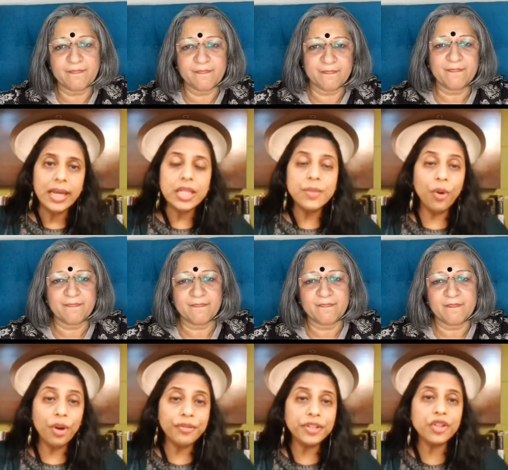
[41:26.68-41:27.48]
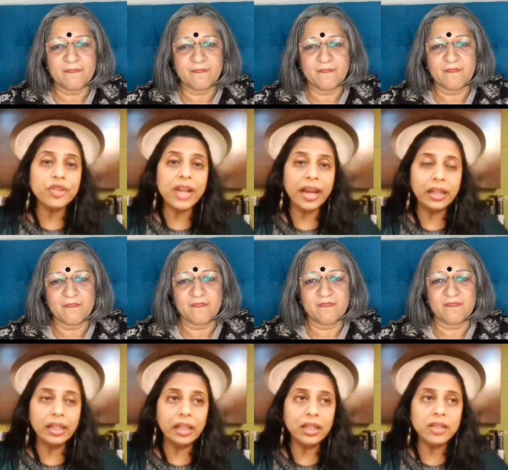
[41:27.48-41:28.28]
Speaker 1: setup than
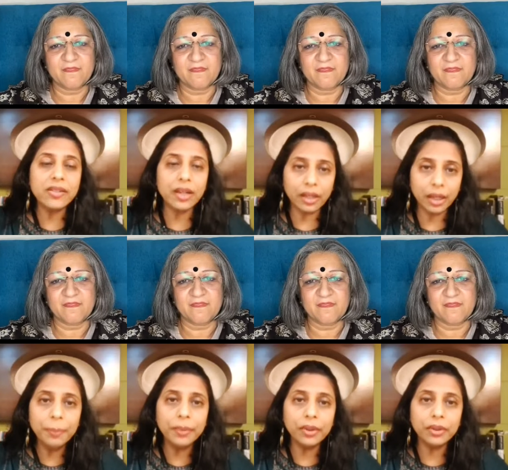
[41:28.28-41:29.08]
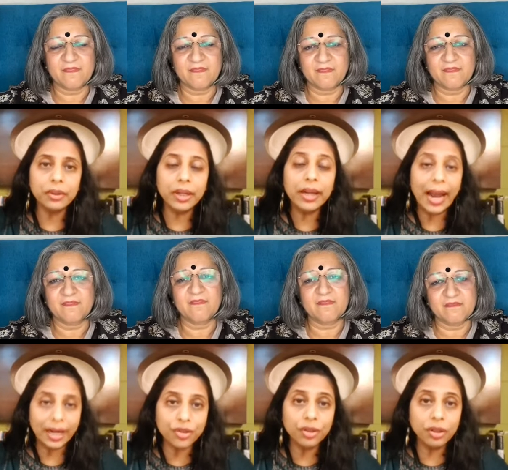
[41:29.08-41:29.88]
actual about anything else.
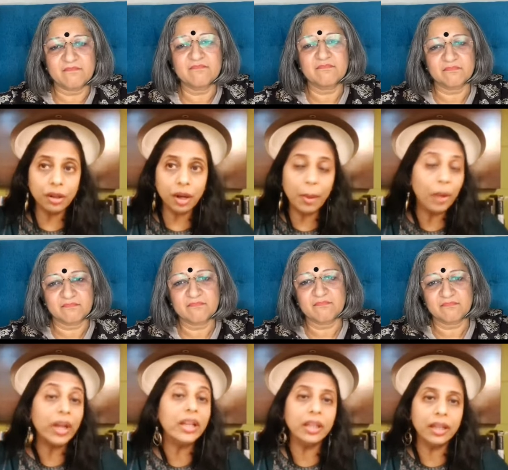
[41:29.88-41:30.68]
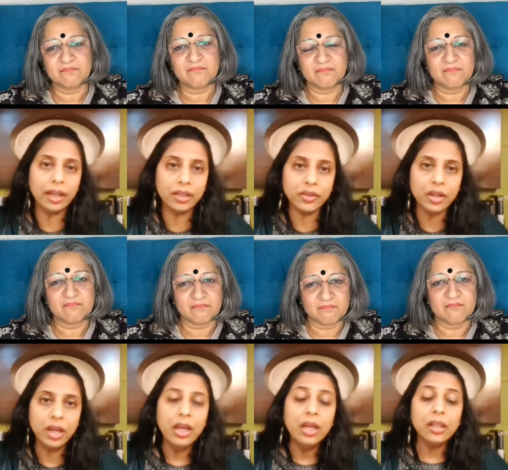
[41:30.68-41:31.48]
The reason why we
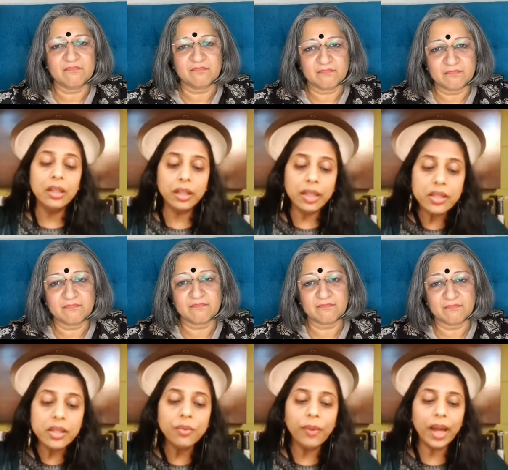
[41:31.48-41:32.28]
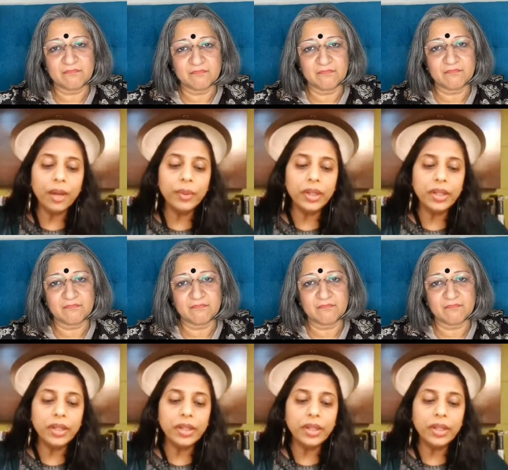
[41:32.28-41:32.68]
discourage uh, same